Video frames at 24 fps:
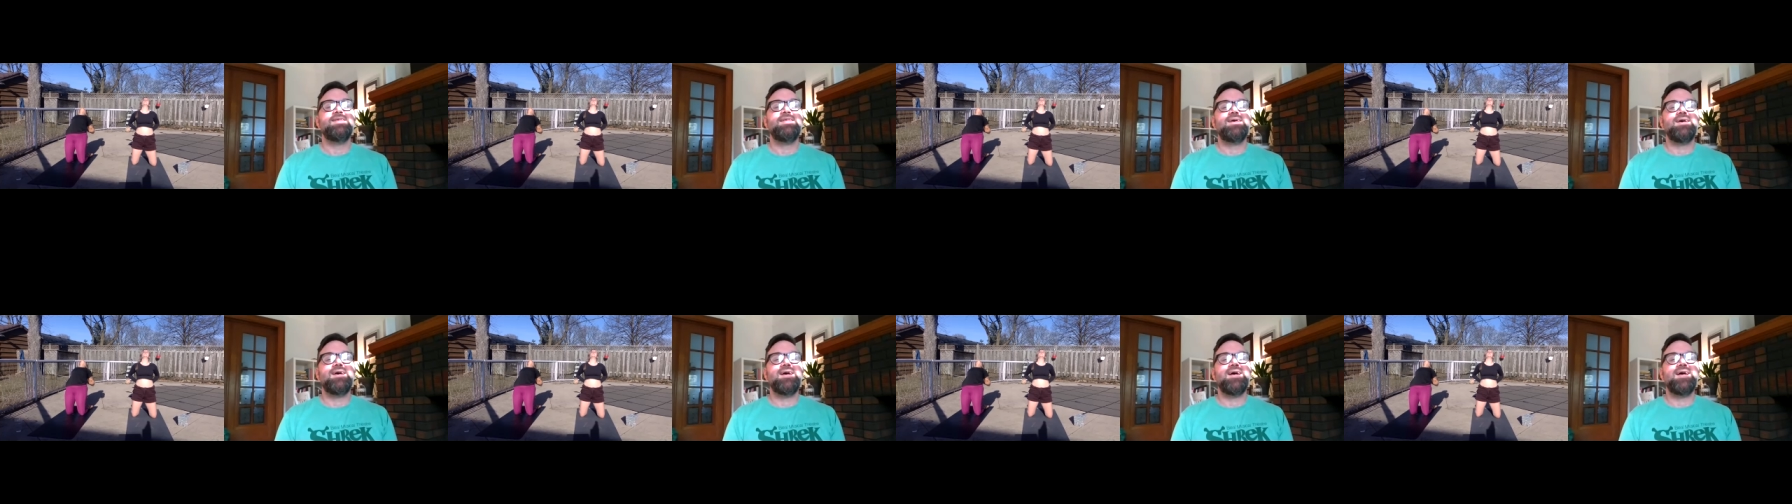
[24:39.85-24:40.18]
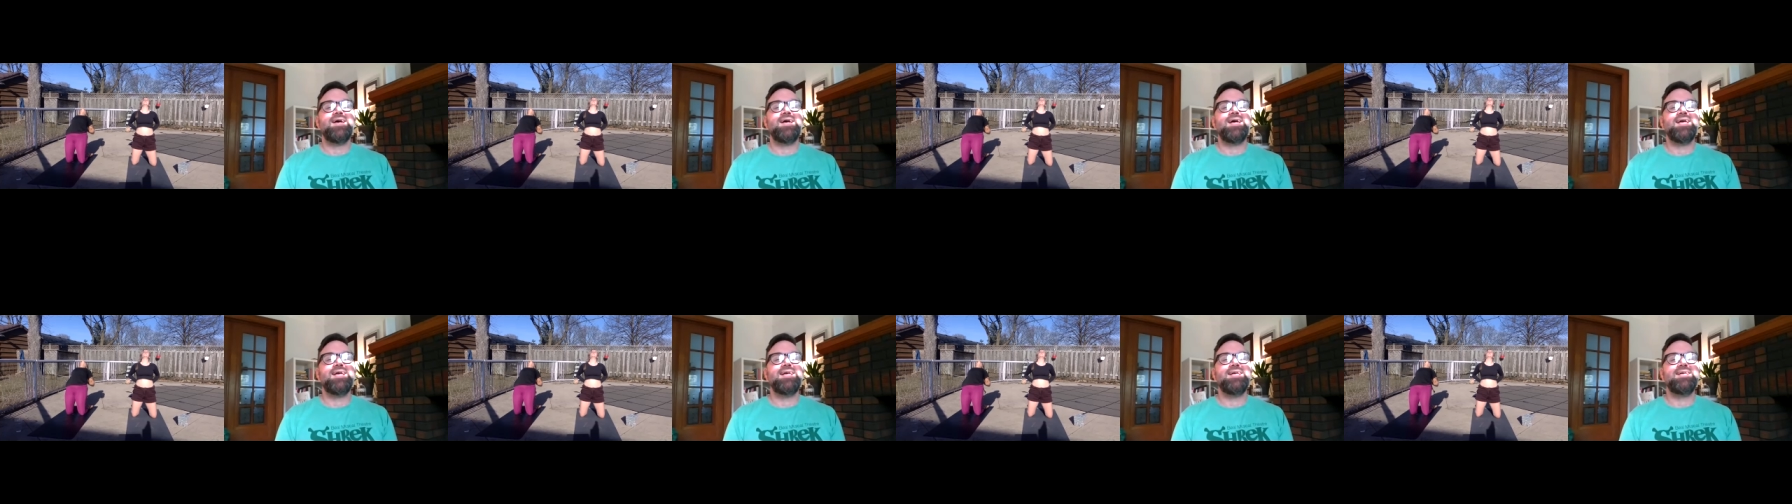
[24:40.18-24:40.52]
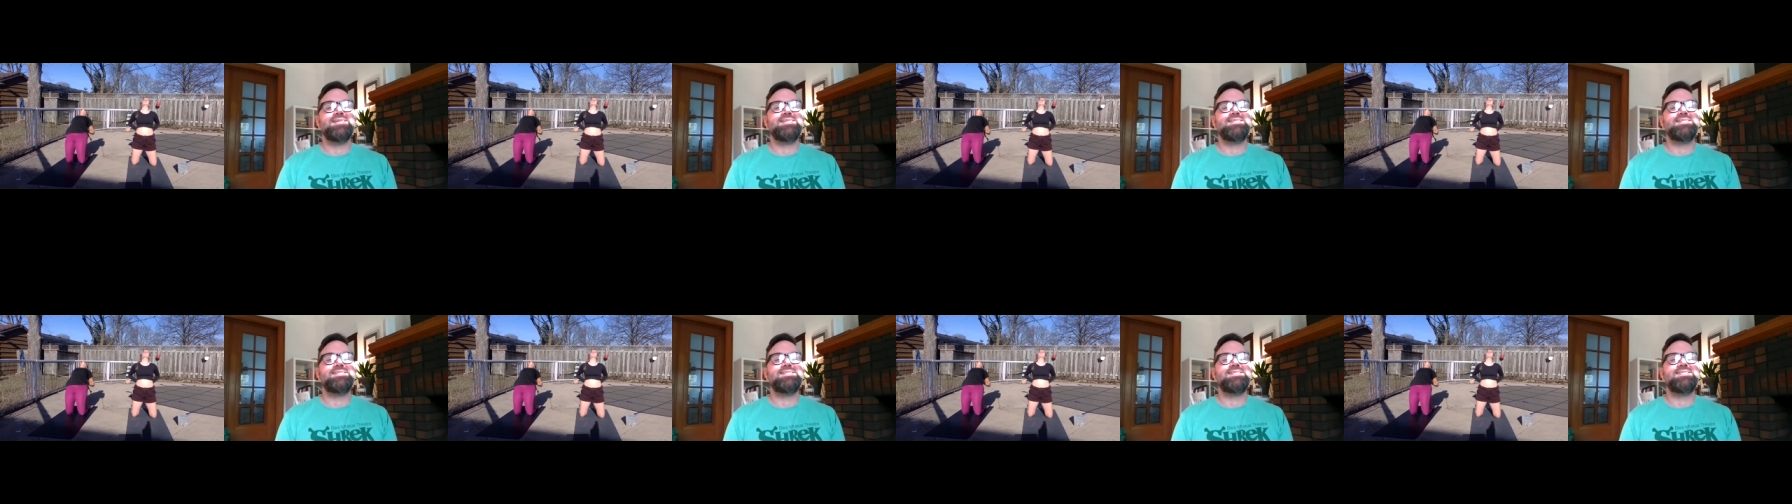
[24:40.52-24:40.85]

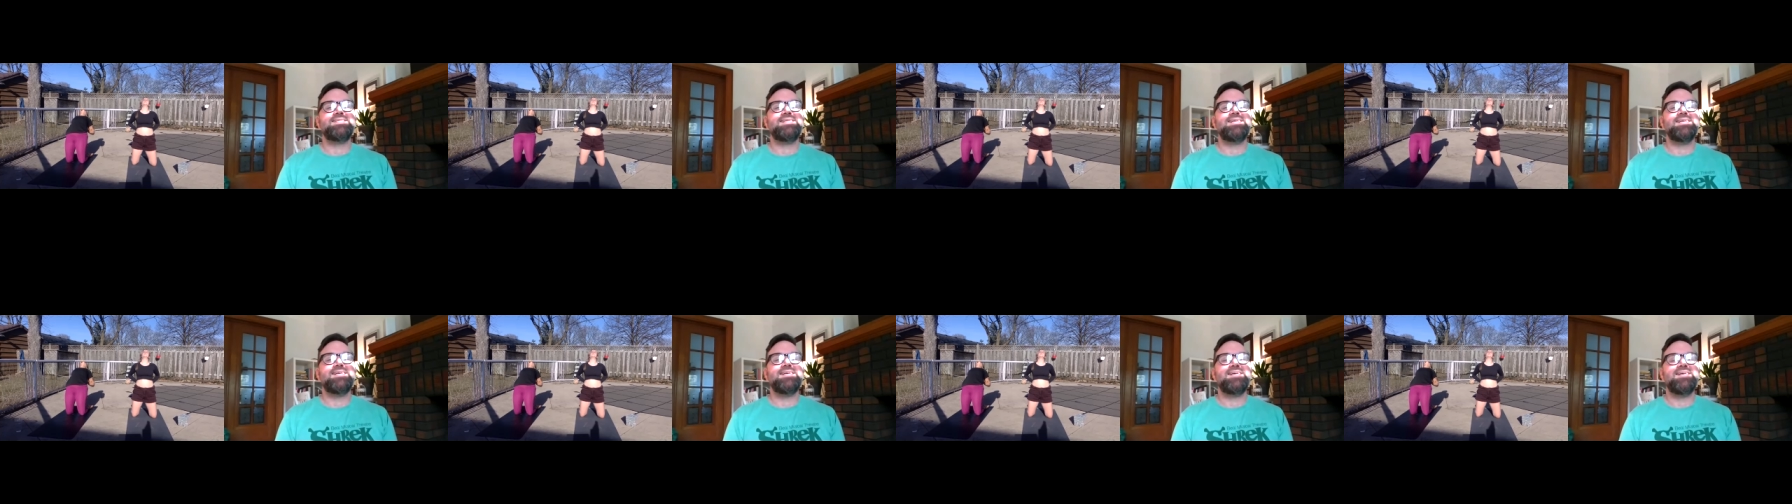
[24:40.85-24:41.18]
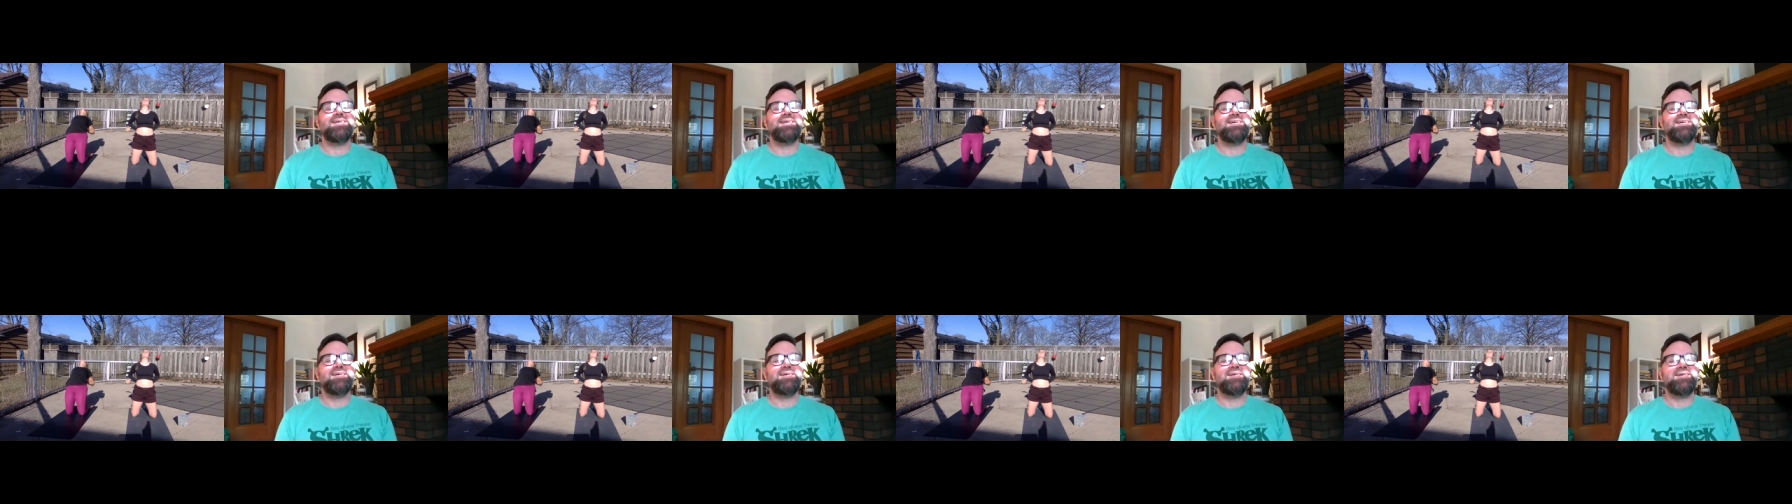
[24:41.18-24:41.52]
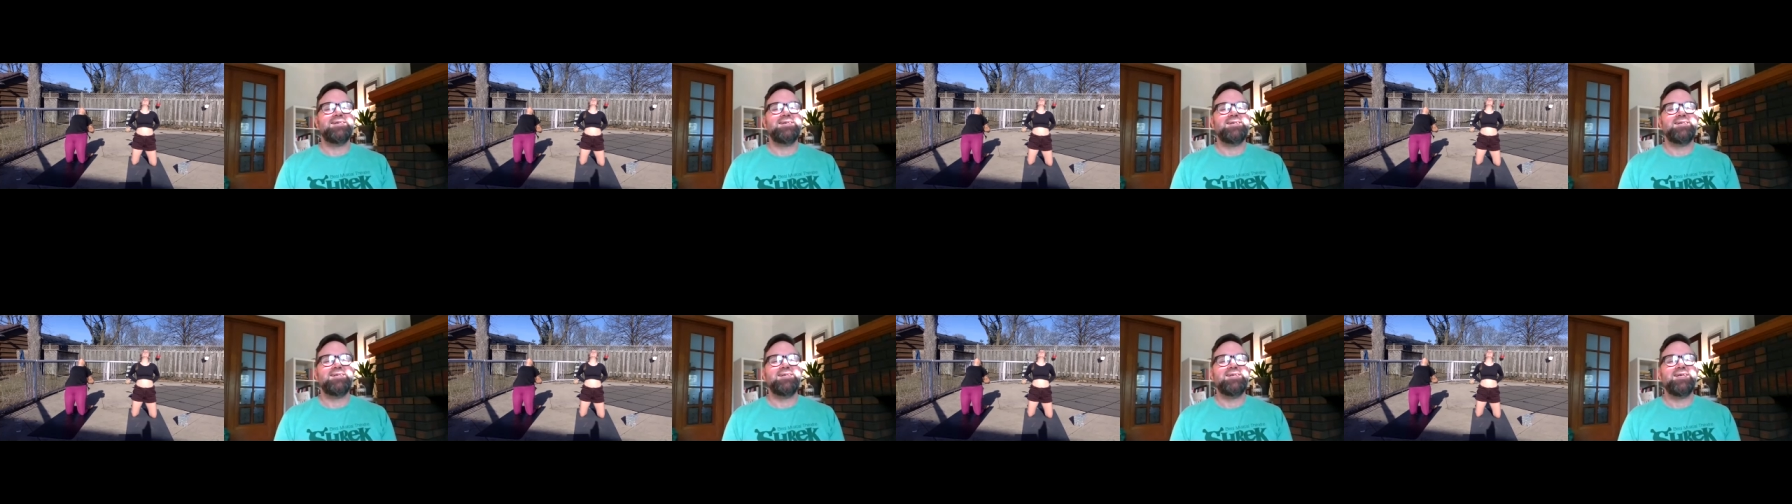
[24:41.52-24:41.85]
Nice.
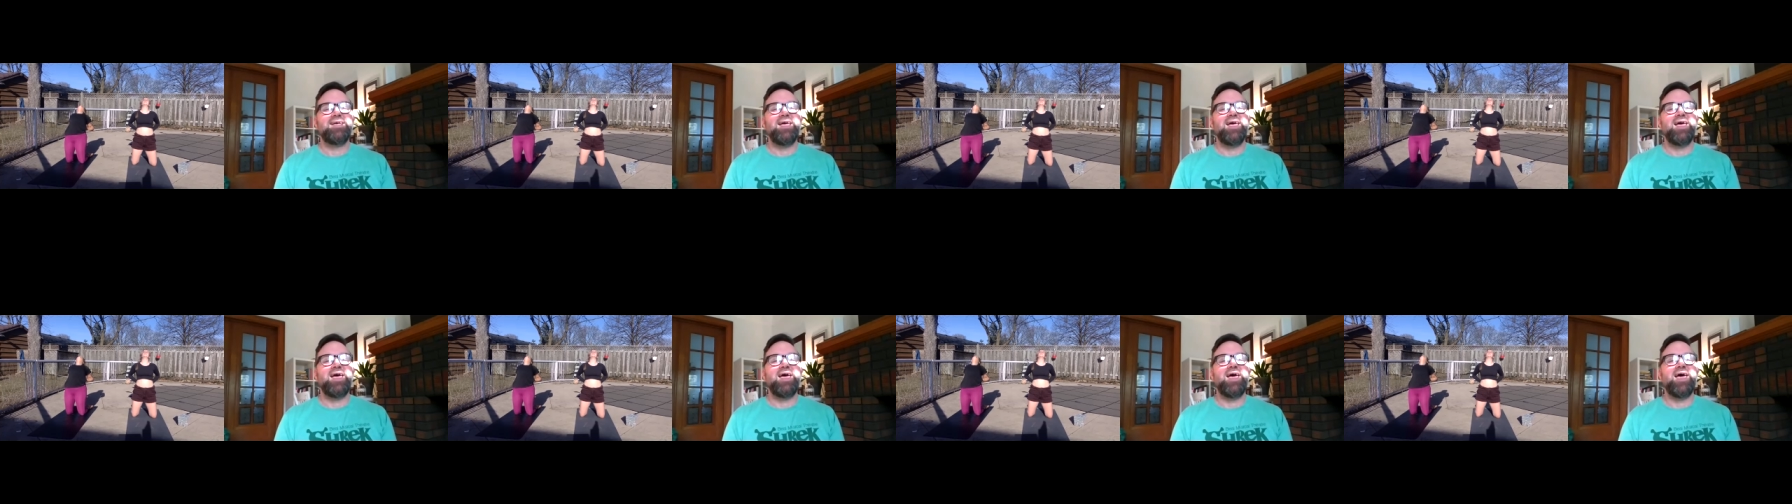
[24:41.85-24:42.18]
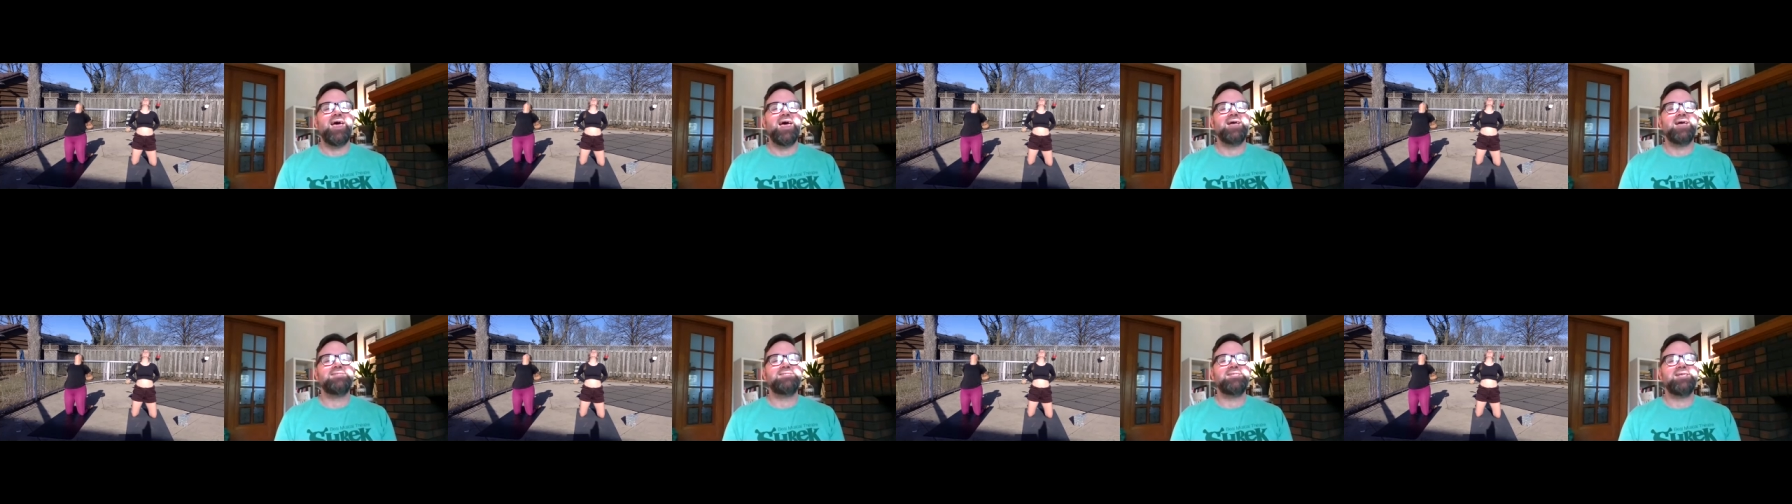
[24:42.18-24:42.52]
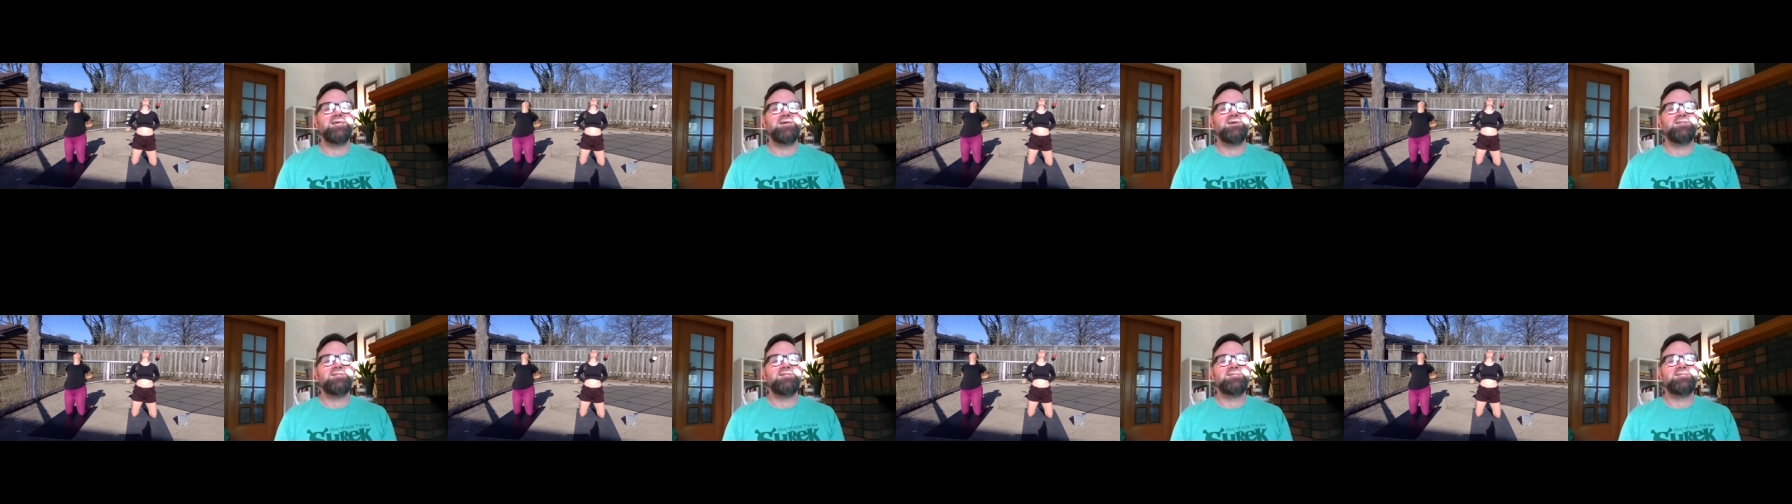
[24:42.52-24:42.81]
Exhale,